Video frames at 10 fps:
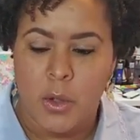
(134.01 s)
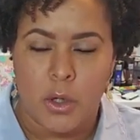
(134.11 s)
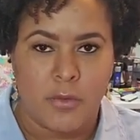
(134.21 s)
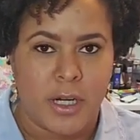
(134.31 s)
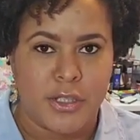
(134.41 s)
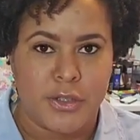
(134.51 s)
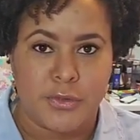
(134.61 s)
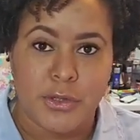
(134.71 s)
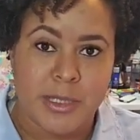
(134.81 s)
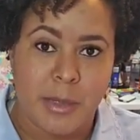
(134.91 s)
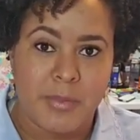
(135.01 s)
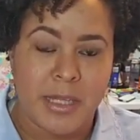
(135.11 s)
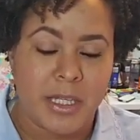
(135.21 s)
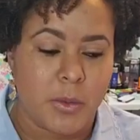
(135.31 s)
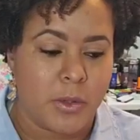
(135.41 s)
or if I drew
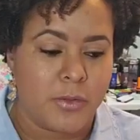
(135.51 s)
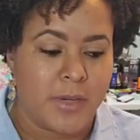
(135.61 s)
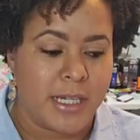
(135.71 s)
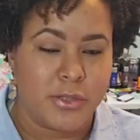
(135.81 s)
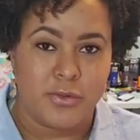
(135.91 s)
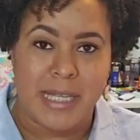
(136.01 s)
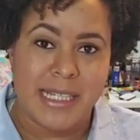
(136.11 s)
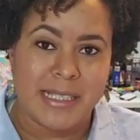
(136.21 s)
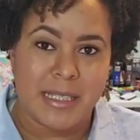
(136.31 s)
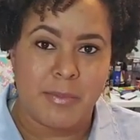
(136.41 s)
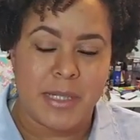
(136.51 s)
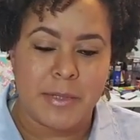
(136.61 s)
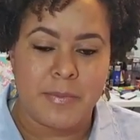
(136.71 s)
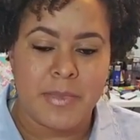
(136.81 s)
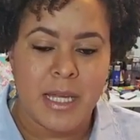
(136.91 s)
something, or if I created
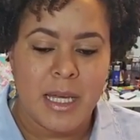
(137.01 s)
something.